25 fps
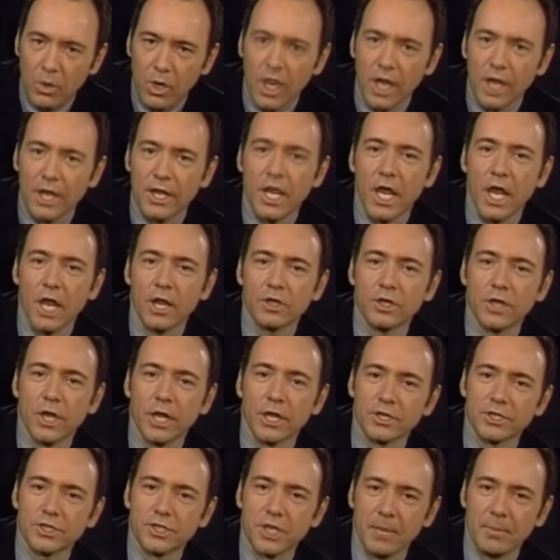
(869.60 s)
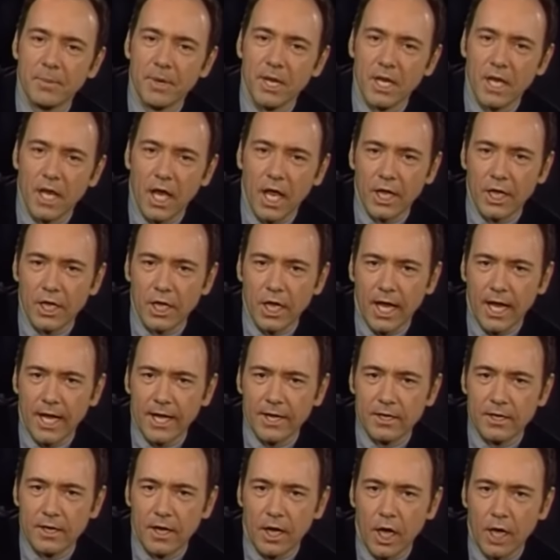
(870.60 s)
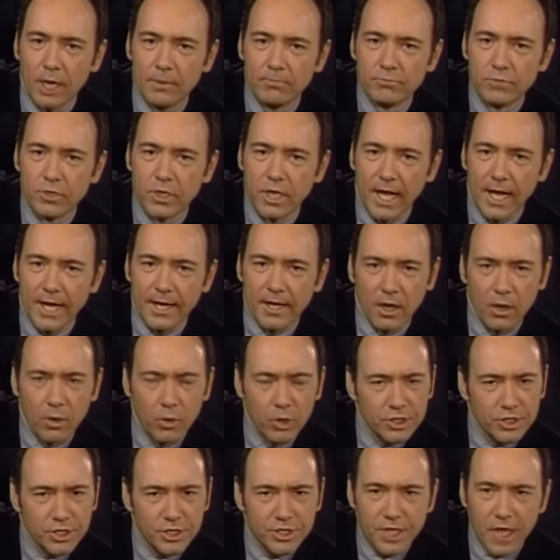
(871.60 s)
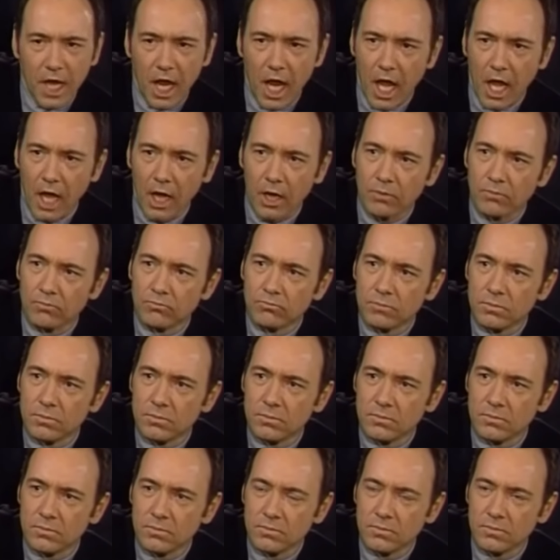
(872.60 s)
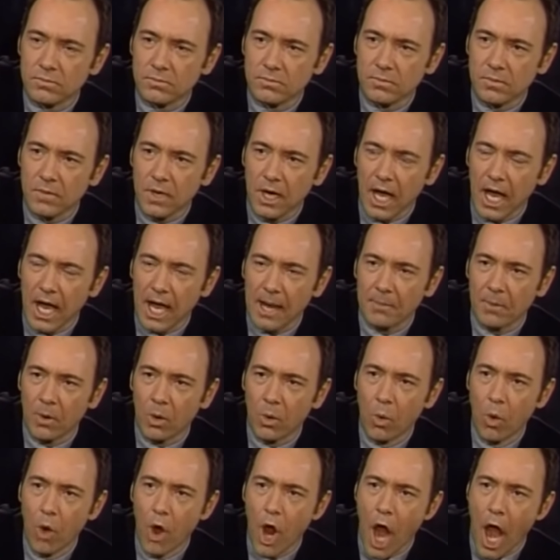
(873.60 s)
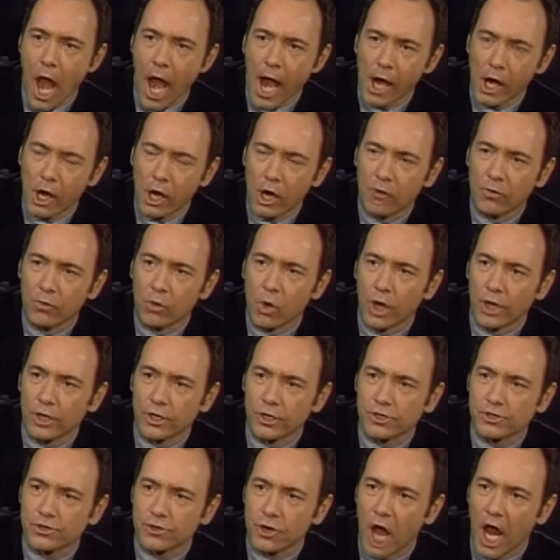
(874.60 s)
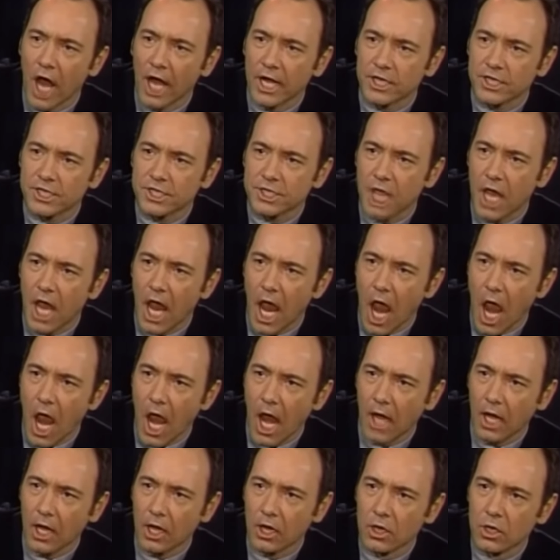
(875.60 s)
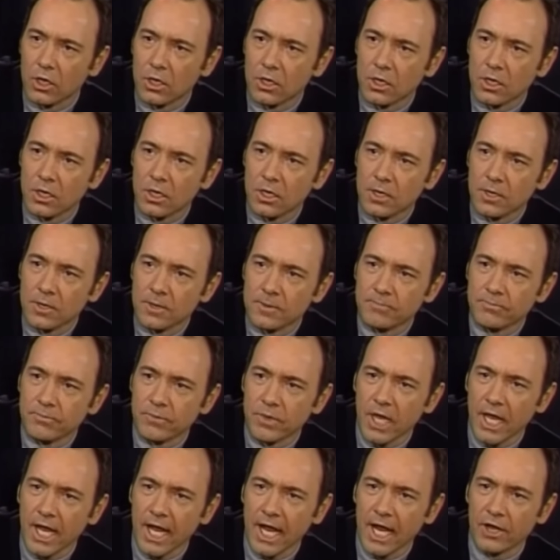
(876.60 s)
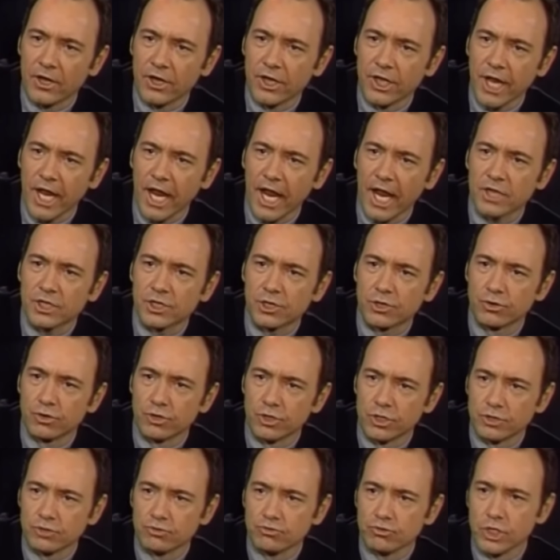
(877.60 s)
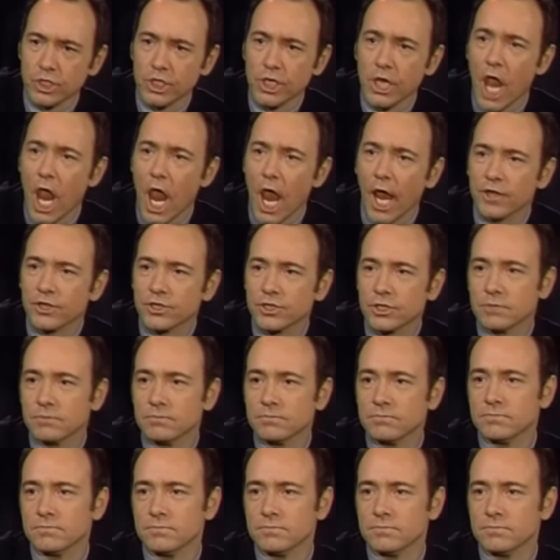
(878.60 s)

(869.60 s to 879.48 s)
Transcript: Well, not not Jimmy, I, I, I, I know what you're saying. I'm aware of what you're trying to say, and the answer is yes.